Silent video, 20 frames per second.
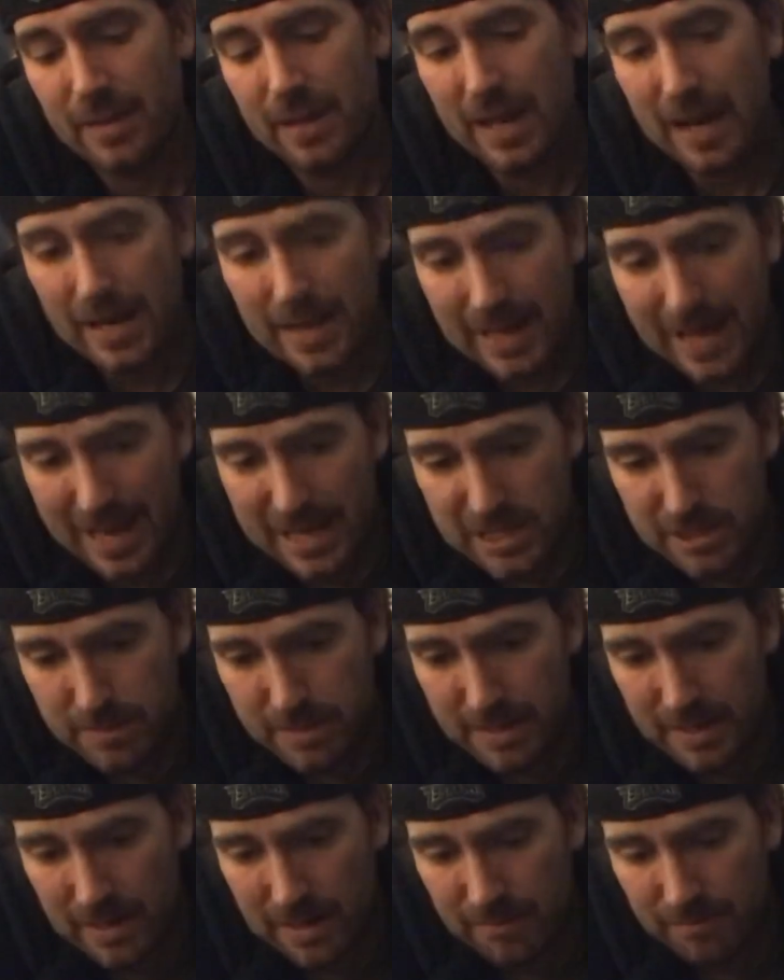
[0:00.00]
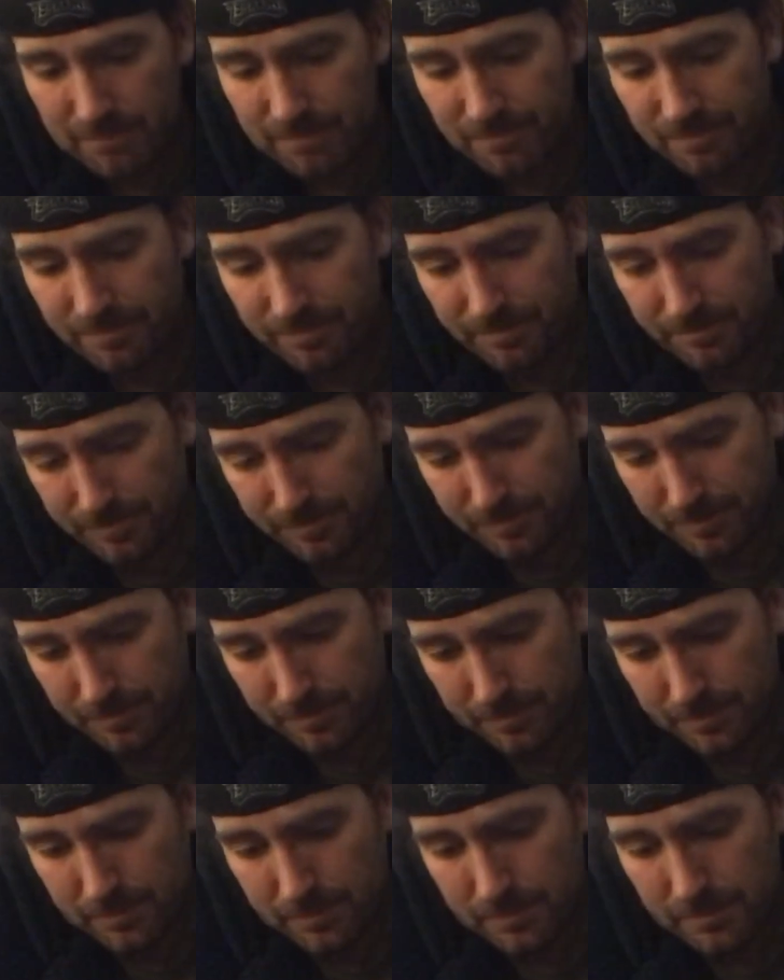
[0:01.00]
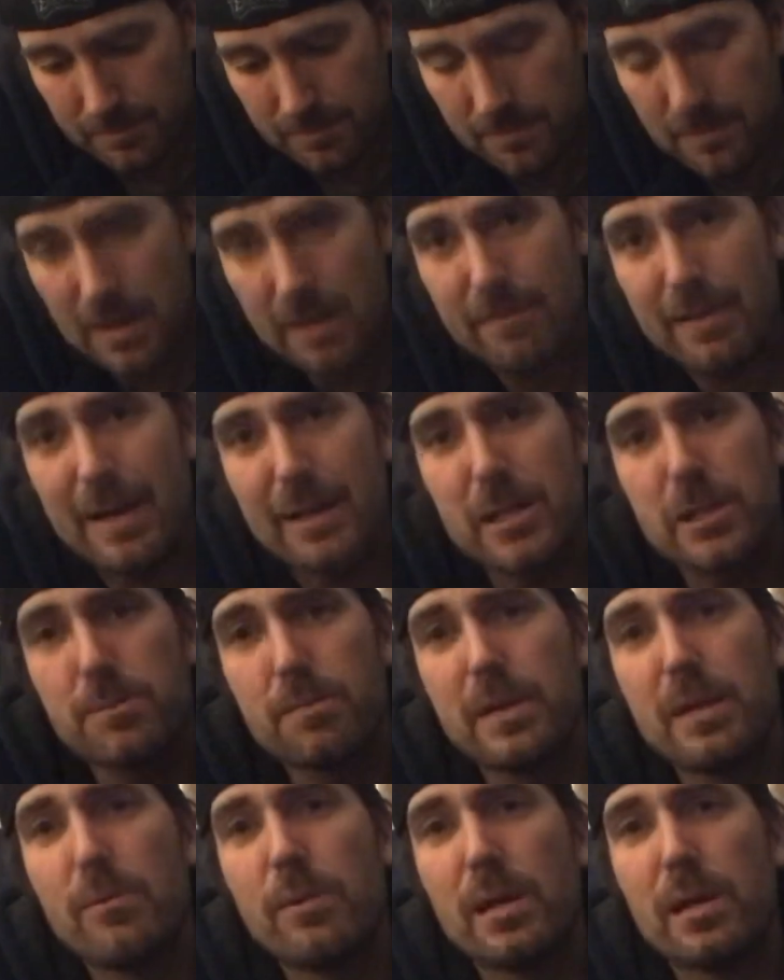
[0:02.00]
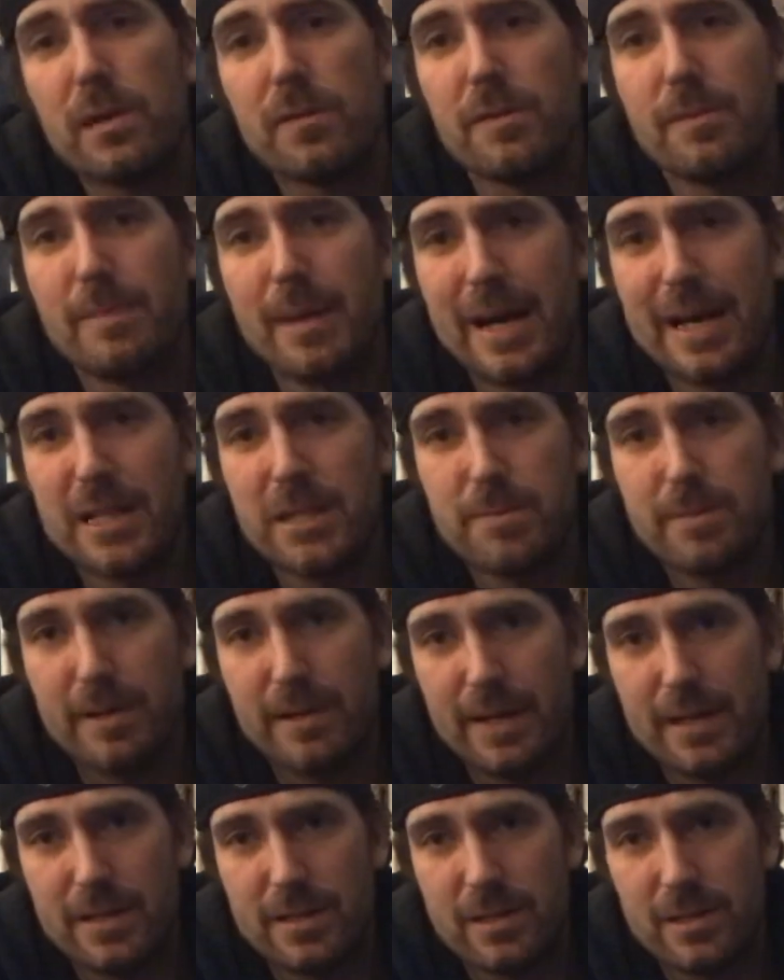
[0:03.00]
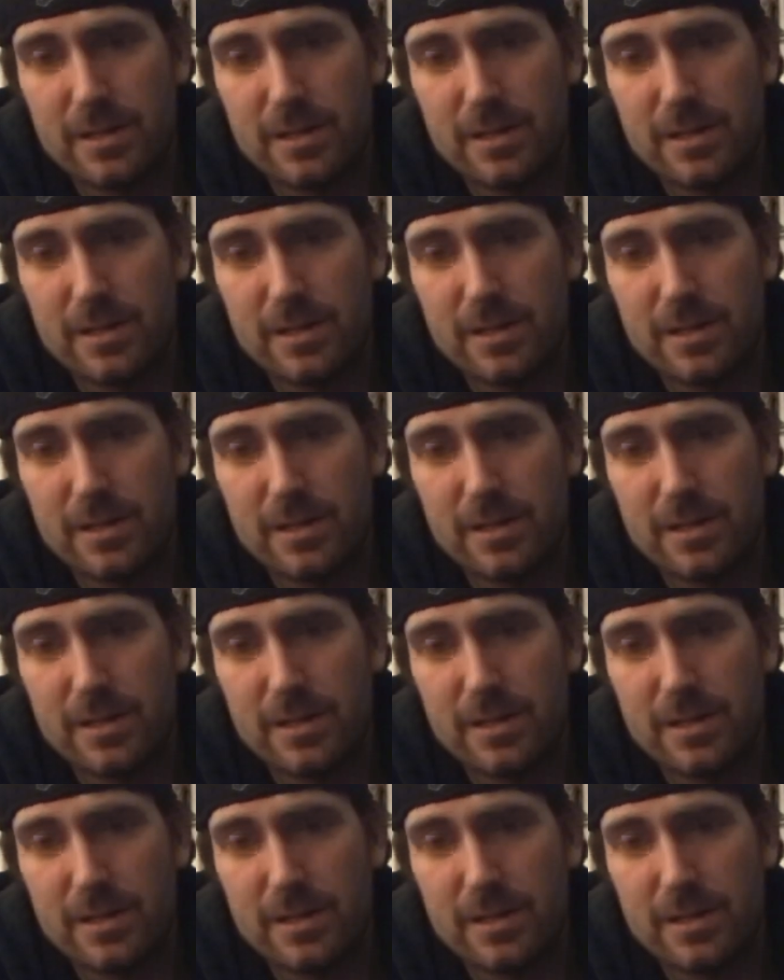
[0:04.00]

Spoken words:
And he asked me if I could explain what I learned from my experience.